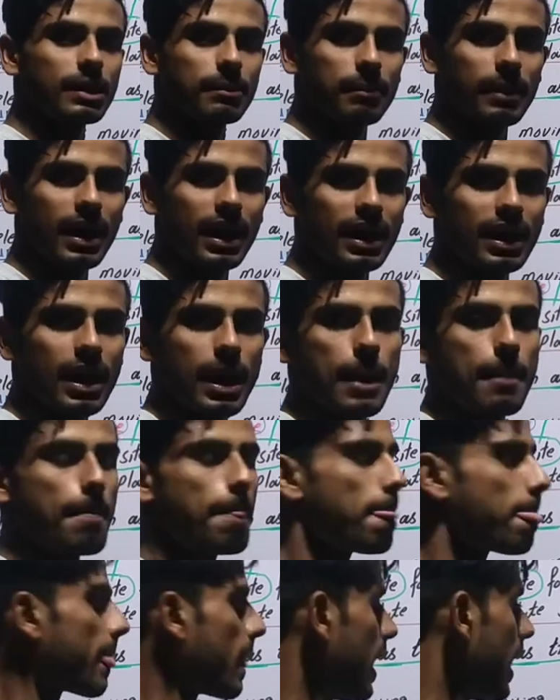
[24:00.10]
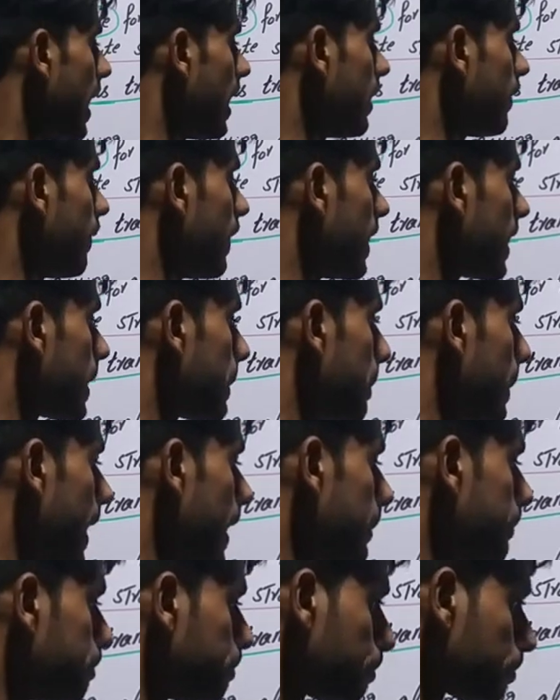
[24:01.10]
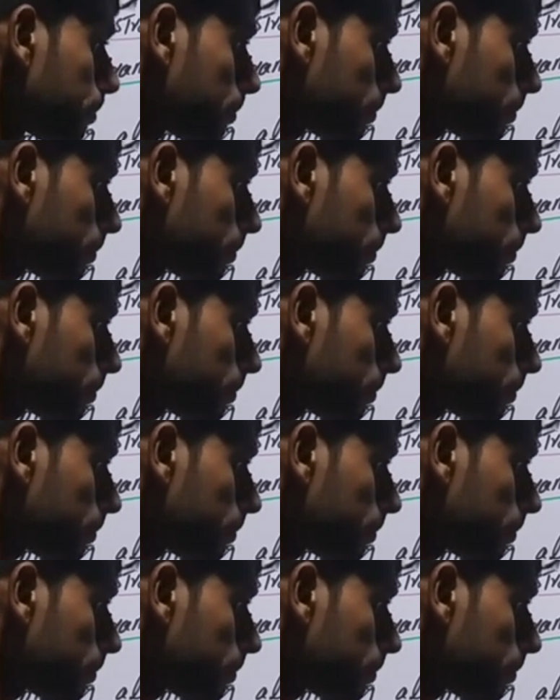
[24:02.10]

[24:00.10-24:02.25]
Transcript: remain end will remain